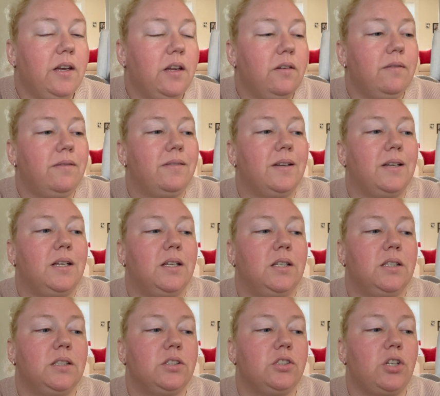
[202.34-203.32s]
of
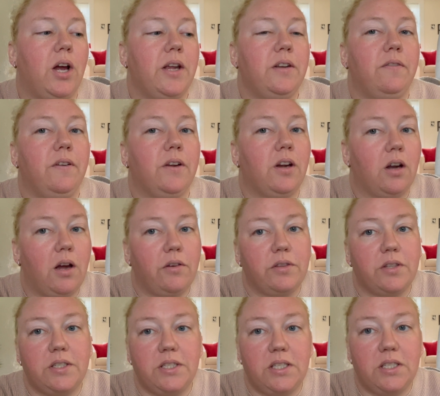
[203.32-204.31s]
tried to figure out
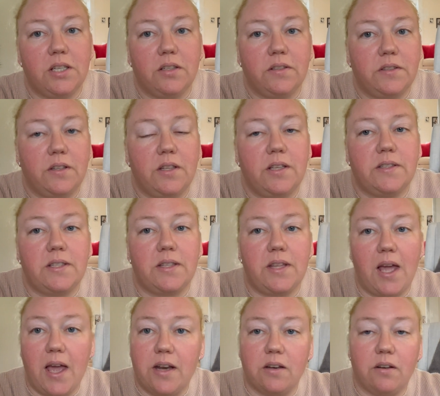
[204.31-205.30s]
the details of this at
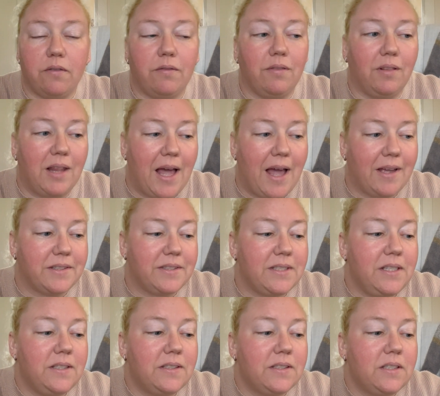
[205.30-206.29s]
the end of last
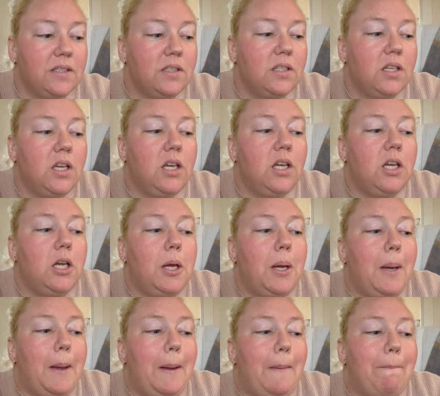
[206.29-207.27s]
season,
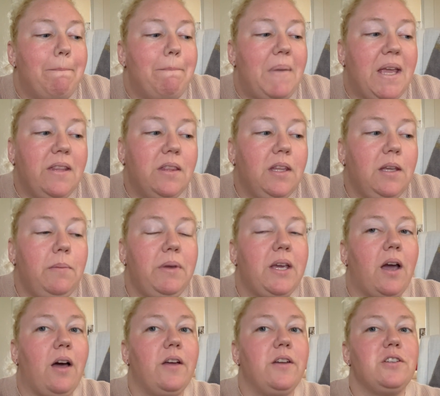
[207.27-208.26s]
mainly
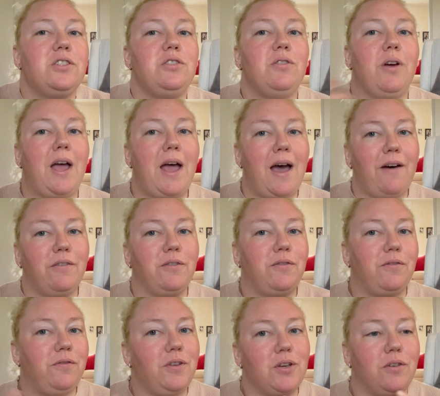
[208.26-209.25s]
because you have a
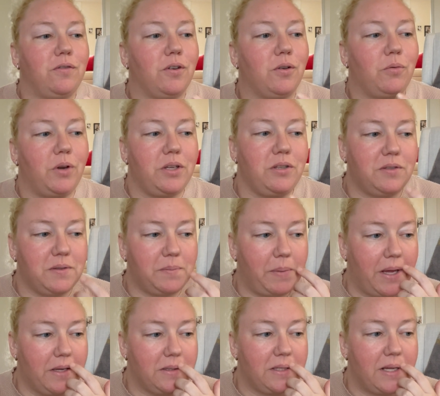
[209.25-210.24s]
feel for what you
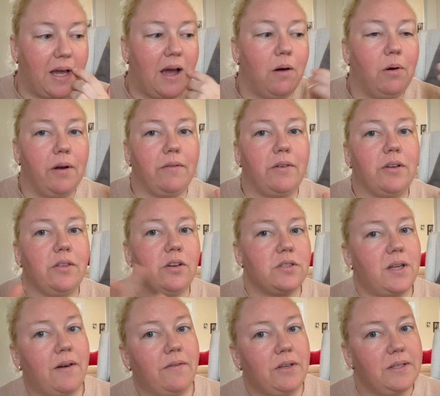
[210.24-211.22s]
spent. However,
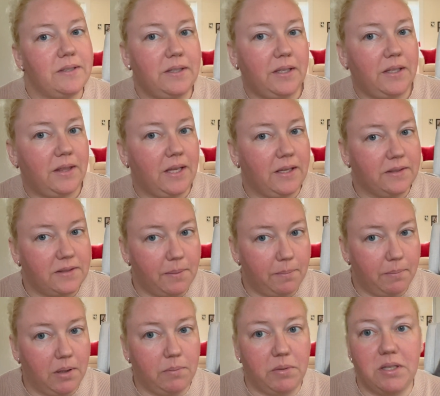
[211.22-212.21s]
there's obviously things that
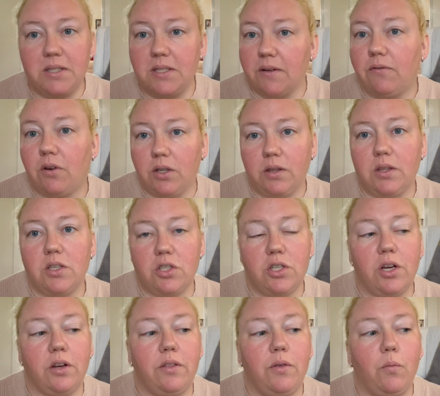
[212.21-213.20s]
may be different this
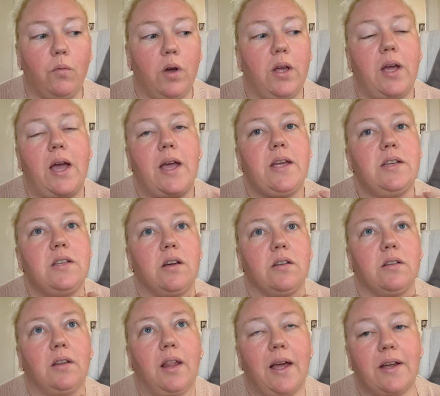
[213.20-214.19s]
year than what I had
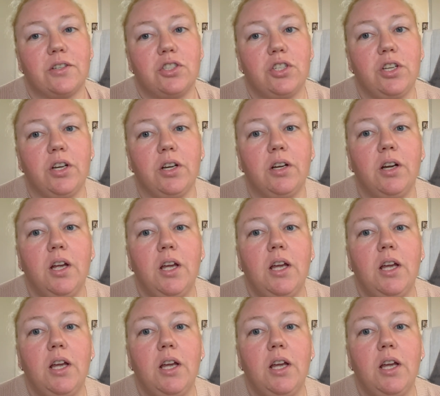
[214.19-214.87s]
done last year.